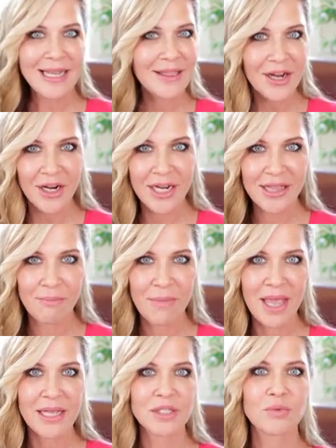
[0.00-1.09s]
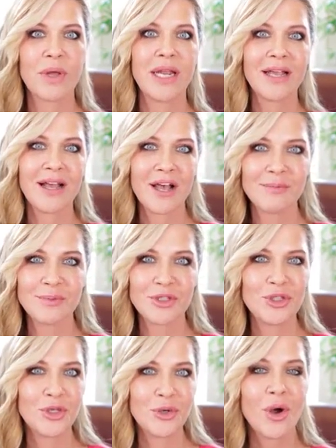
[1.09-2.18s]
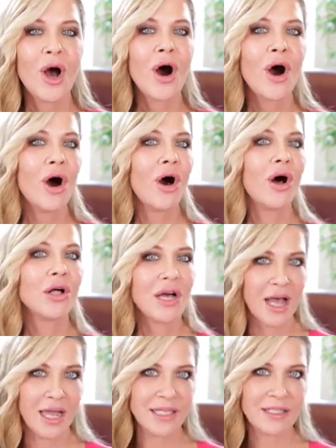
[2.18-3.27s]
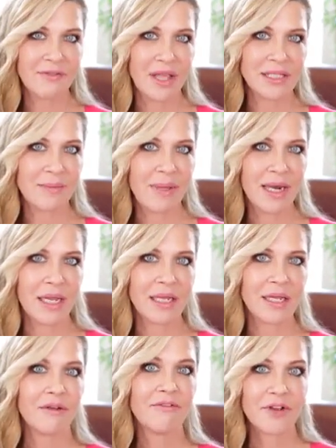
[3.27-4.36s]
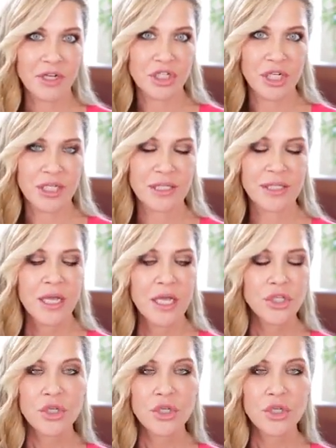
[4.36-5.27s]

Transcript: in there in the mix when it comes to all kinds of enzymatic functions.